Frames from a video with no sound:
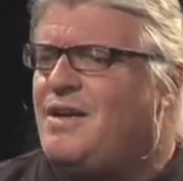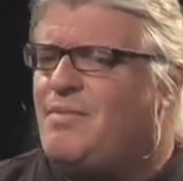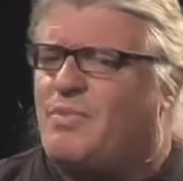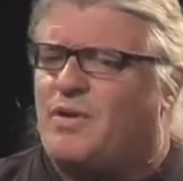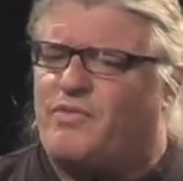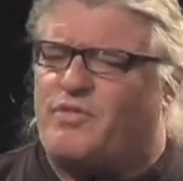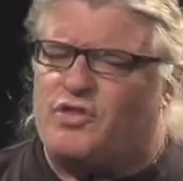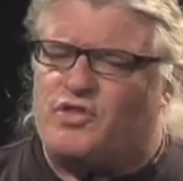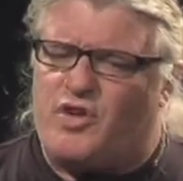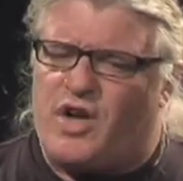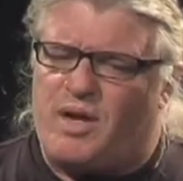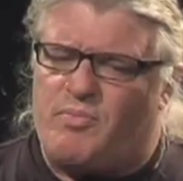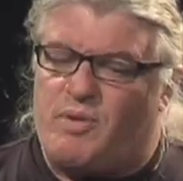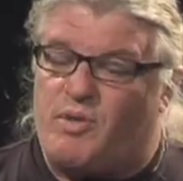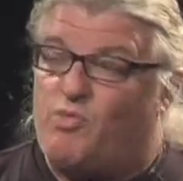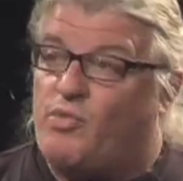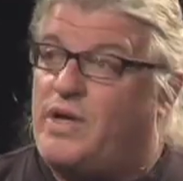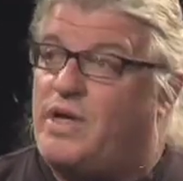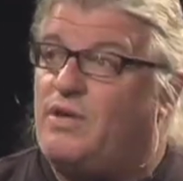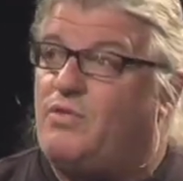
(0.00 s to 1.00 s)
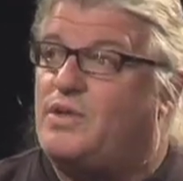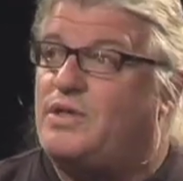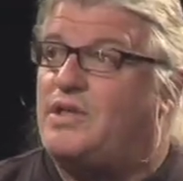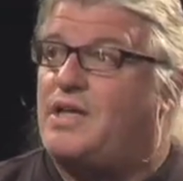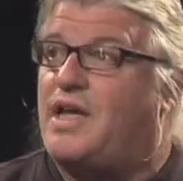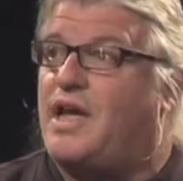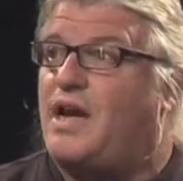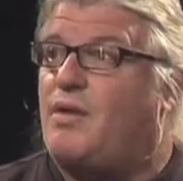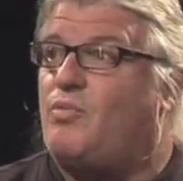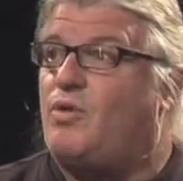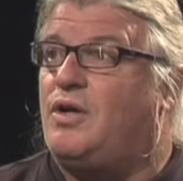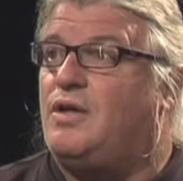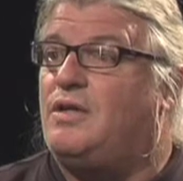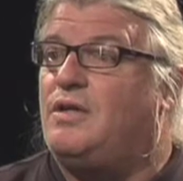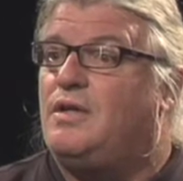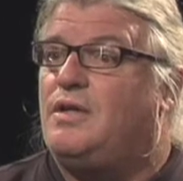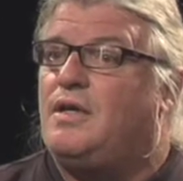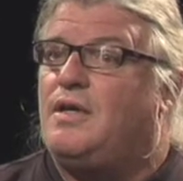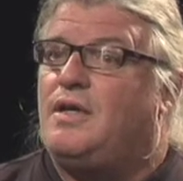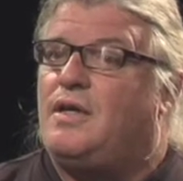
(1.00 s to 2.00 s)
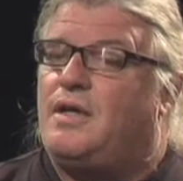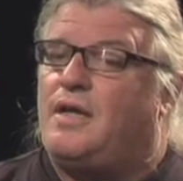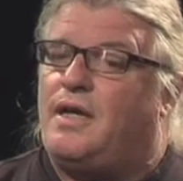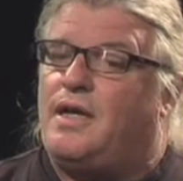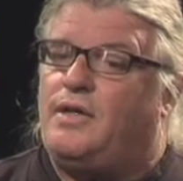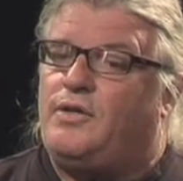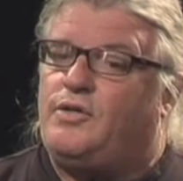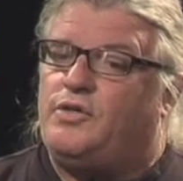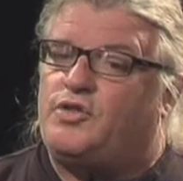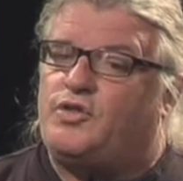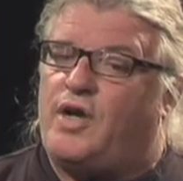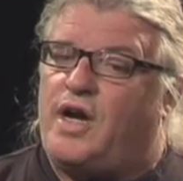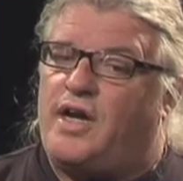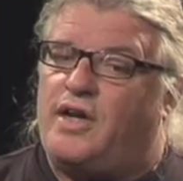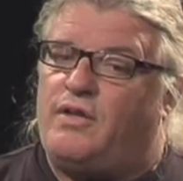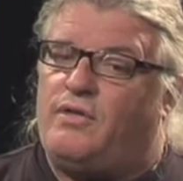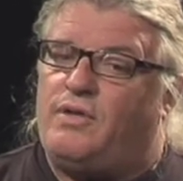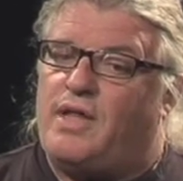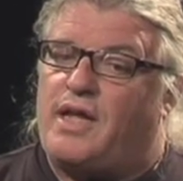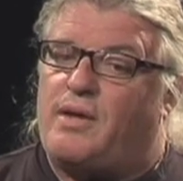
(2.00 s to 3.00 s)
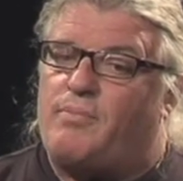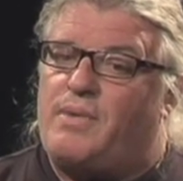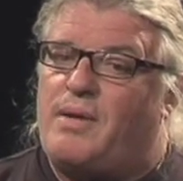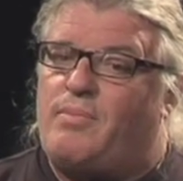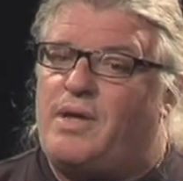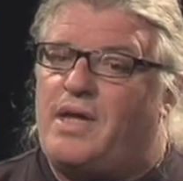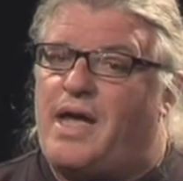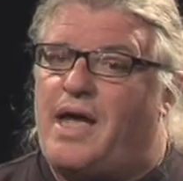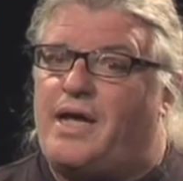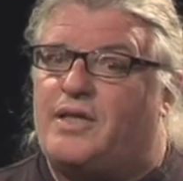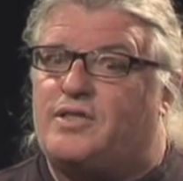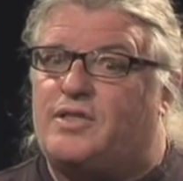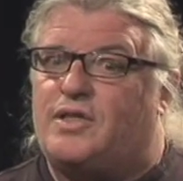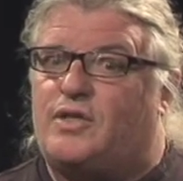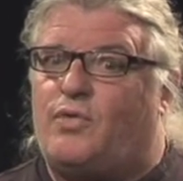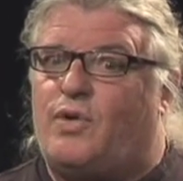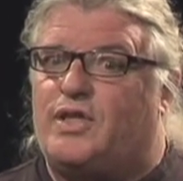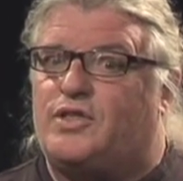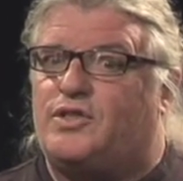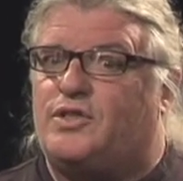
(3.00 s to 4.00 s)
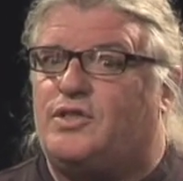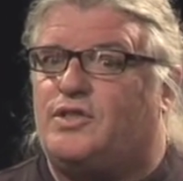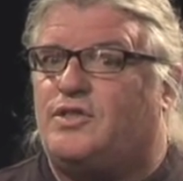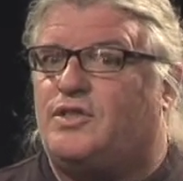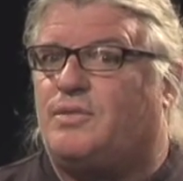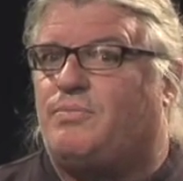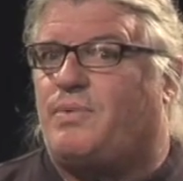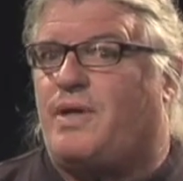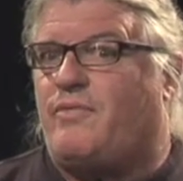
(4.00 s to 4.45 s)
But if you're trying to be real with the camera, and you try to like maybe ask the questions that